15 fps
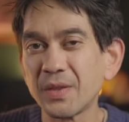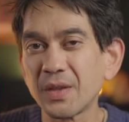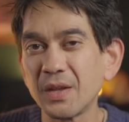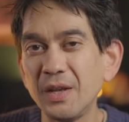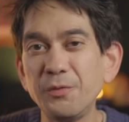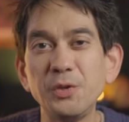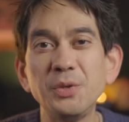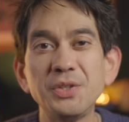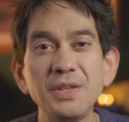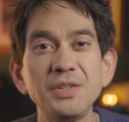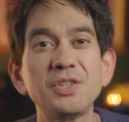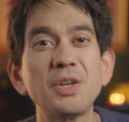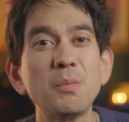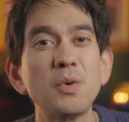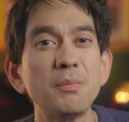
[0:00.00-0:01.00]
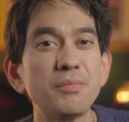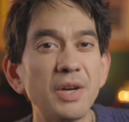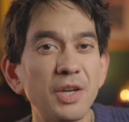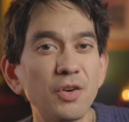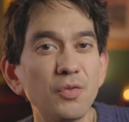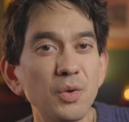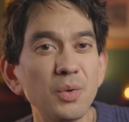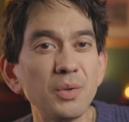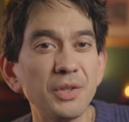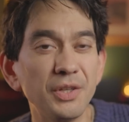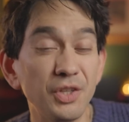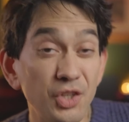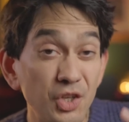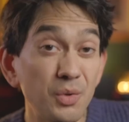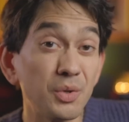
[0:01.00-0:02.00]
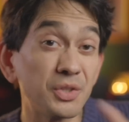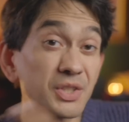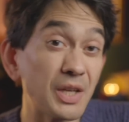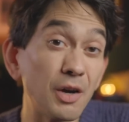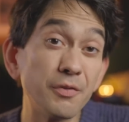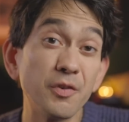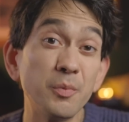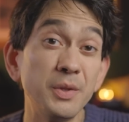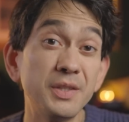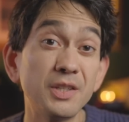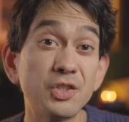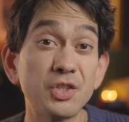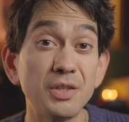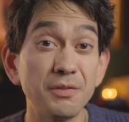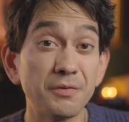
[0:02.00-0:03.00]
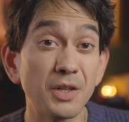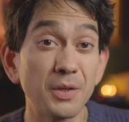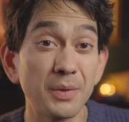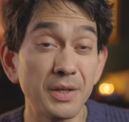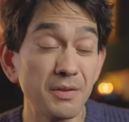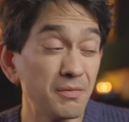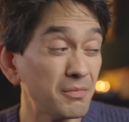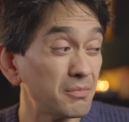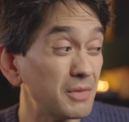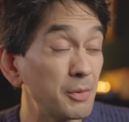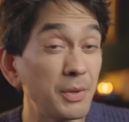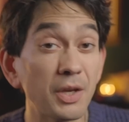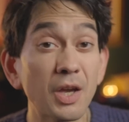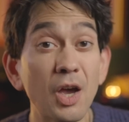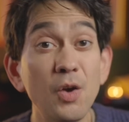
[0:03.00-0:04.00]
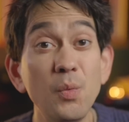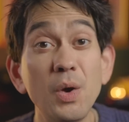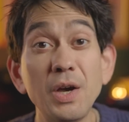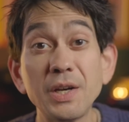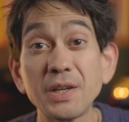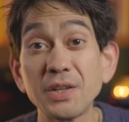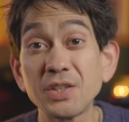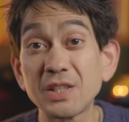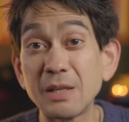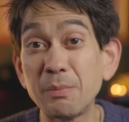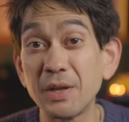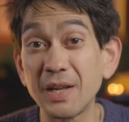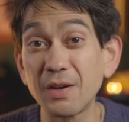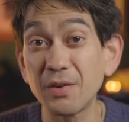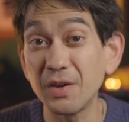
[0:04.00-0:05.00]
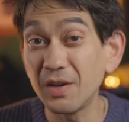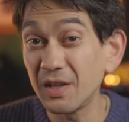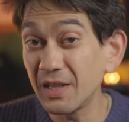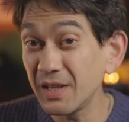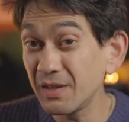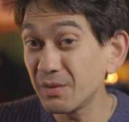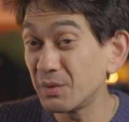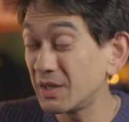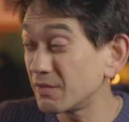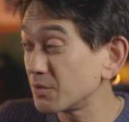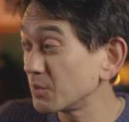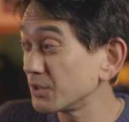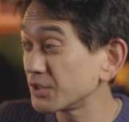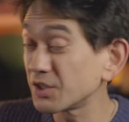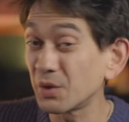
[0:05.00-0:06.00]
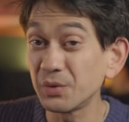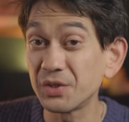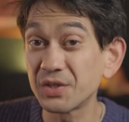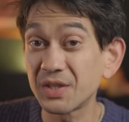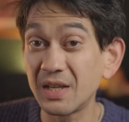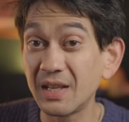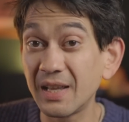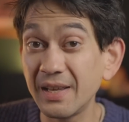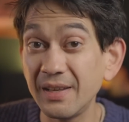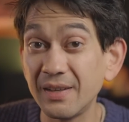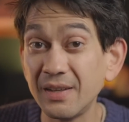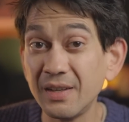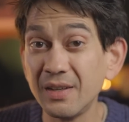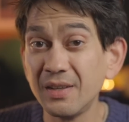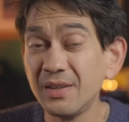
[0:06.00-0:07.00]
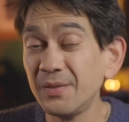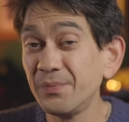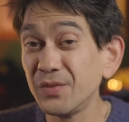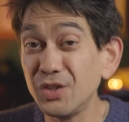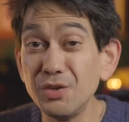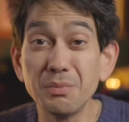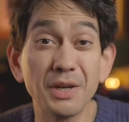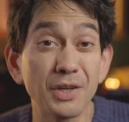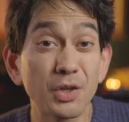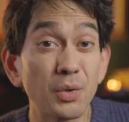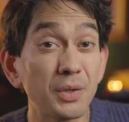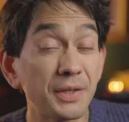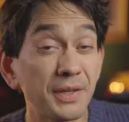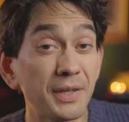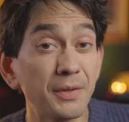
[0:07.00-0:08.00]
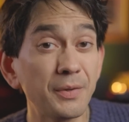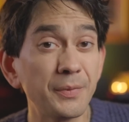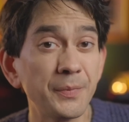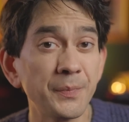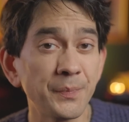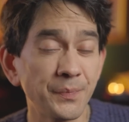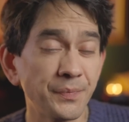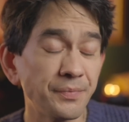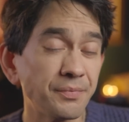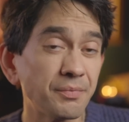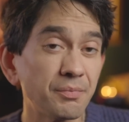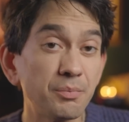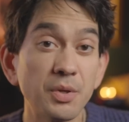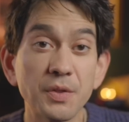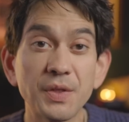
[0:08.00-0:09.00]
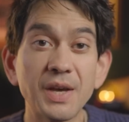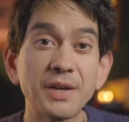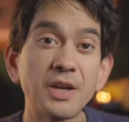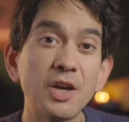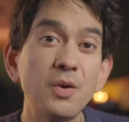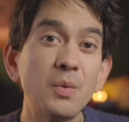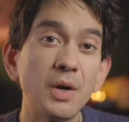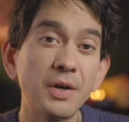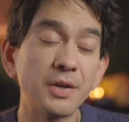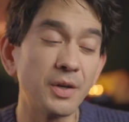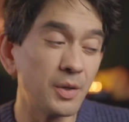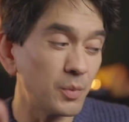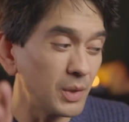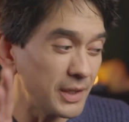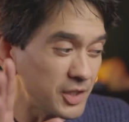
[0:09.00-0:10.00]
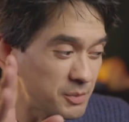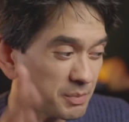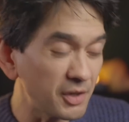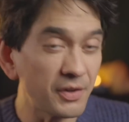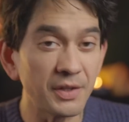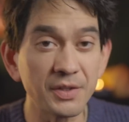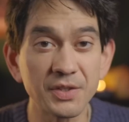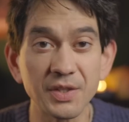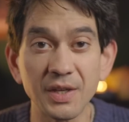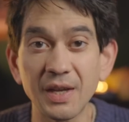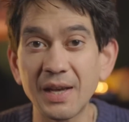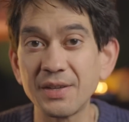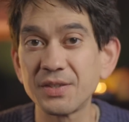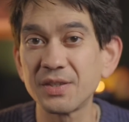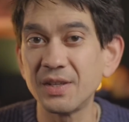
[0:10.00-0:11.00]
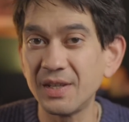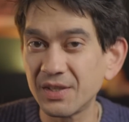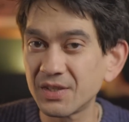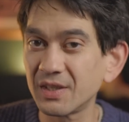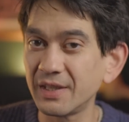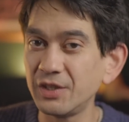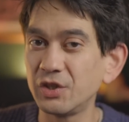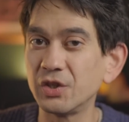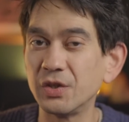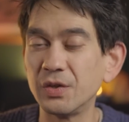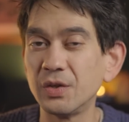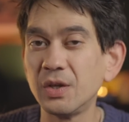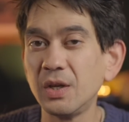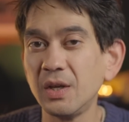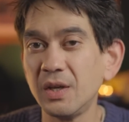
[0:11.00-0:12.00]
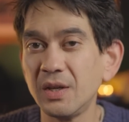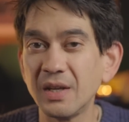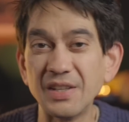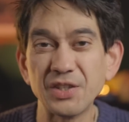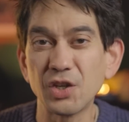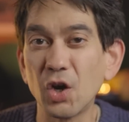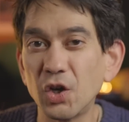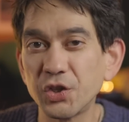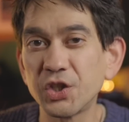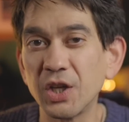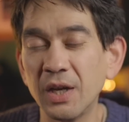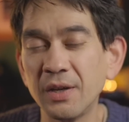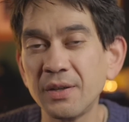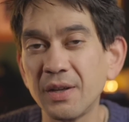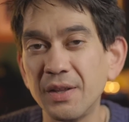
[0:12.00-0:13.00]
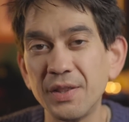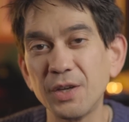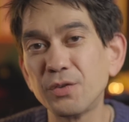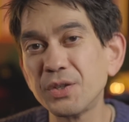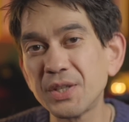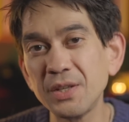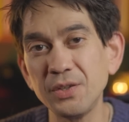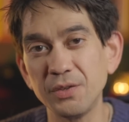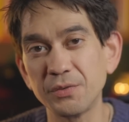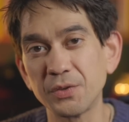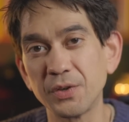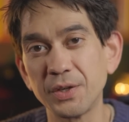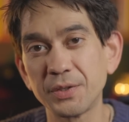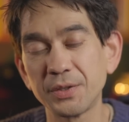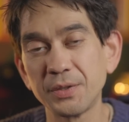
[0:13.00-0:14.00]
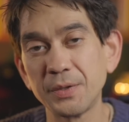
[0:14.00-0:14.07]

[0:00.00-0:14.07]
If you see someone break a rule that you yourself have been diligently following, maybe a co-worker slipping out early when everyone's told to stay late, you might call it out. But that co-worker will experience it as an escalation, as a gotcha, and they'll resent you for it.